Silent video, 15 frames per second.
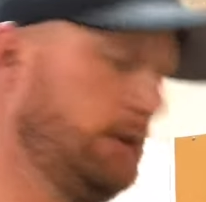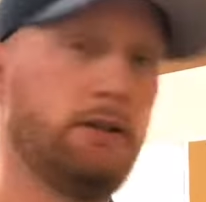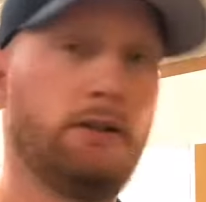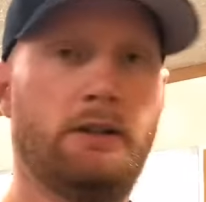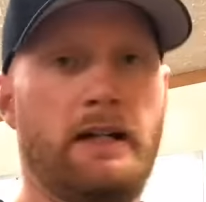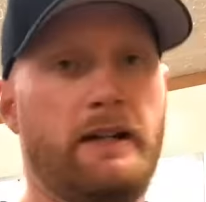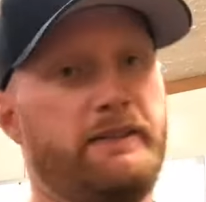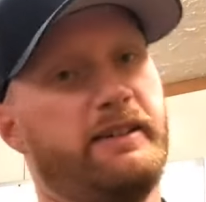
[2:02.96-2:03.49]

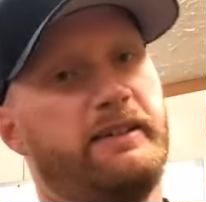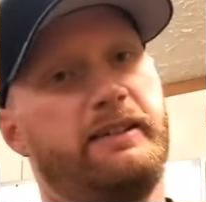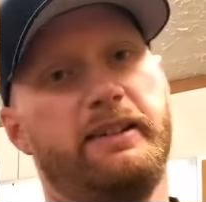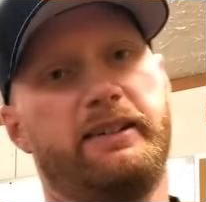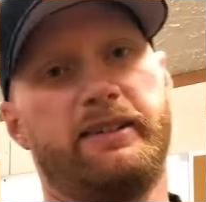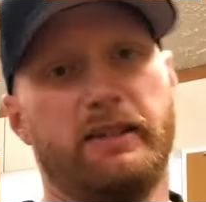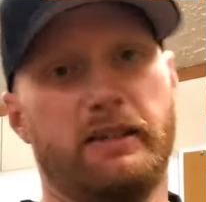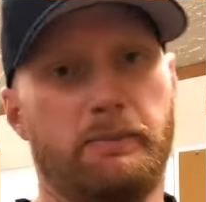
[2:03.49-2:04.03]
Have to stitch
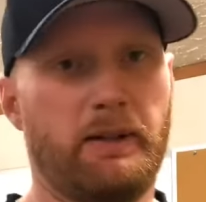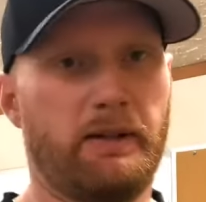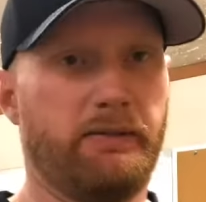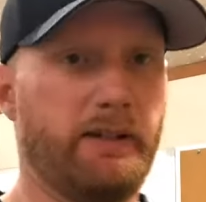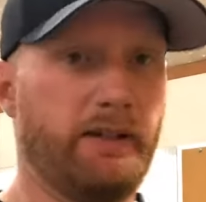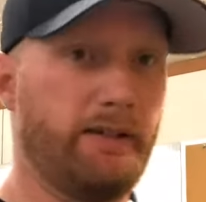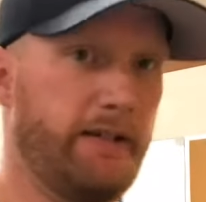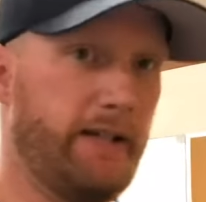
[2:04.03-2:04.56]
it up every
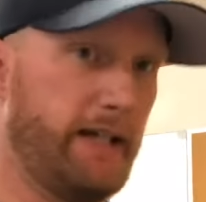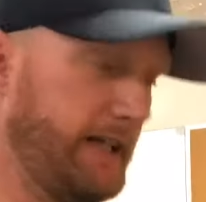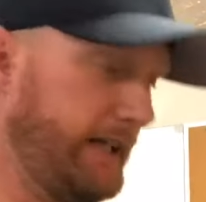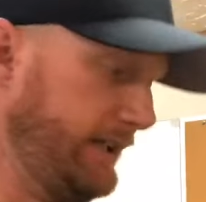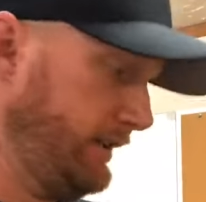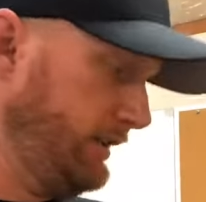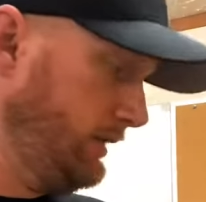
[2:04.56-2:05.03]
other day.